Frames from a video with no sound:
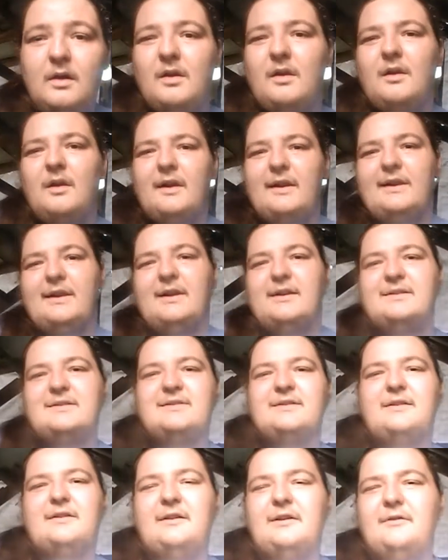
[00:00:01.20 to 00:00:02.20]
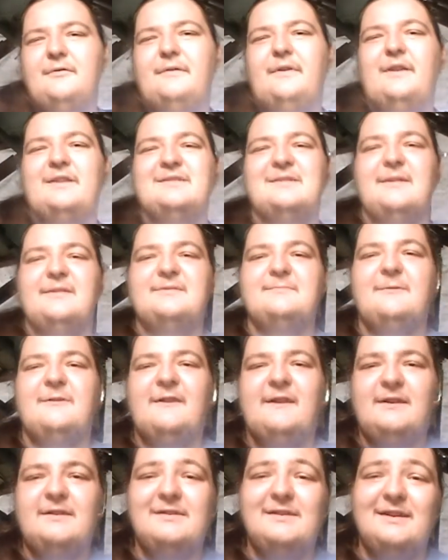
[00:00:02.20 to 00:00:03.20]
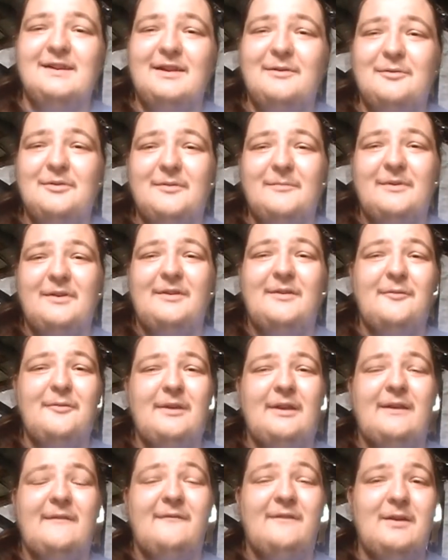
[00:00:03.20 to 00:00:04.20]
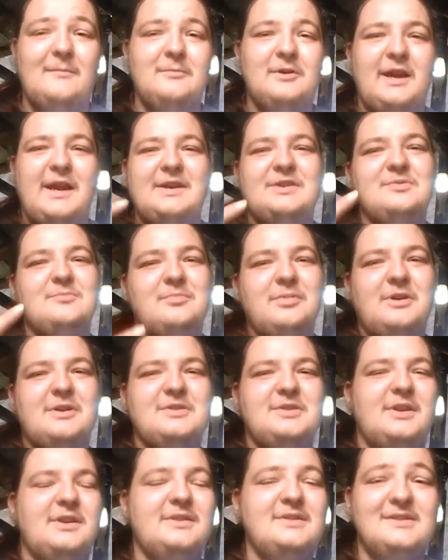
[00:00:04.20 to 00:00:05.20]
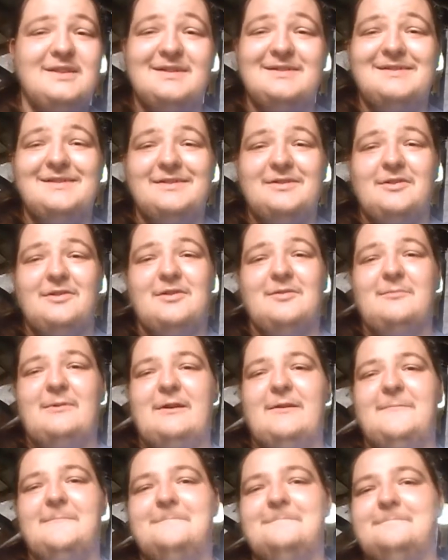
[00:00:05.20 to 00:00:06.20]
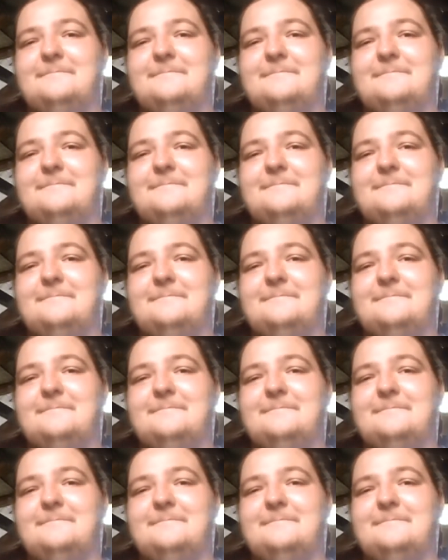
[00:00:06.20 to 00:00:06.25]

Alrighty guys, Tucker here with S&S Smithing. Today we're going to be doing a fabrication project, so let's get talking about it.